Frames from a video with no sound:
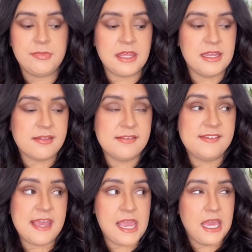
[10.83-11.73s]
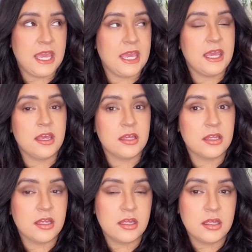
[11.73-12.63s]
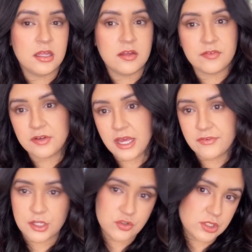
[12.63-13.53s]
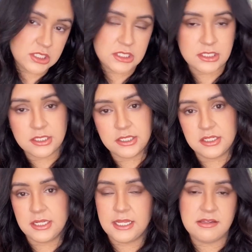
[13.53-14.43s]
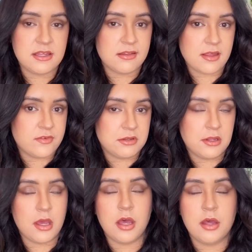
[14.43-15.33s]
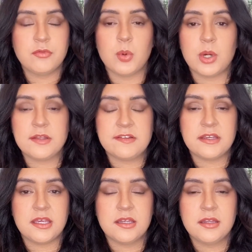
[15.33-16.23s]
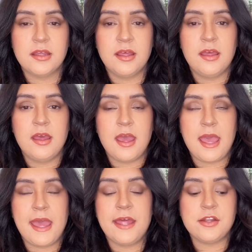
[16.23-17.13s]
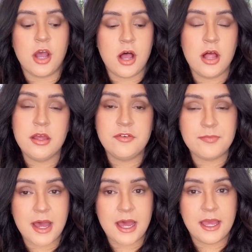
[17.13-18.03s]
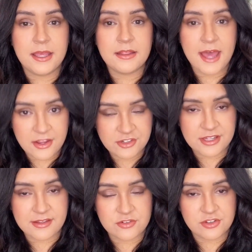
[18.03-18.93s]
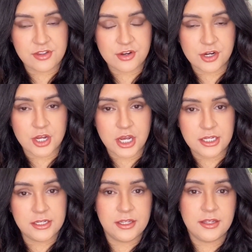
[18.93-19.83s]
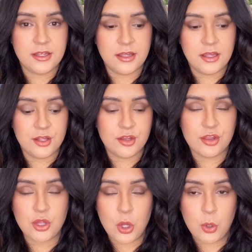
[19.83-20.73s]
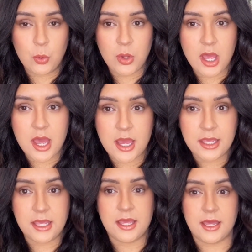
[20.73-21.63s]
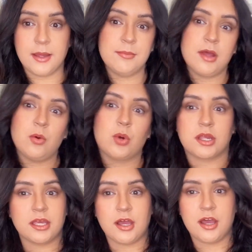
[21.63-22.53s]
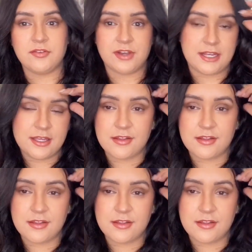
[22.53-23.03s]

It's day 597 of quarantine and all of my lash extensions are gone. So I am working on finding a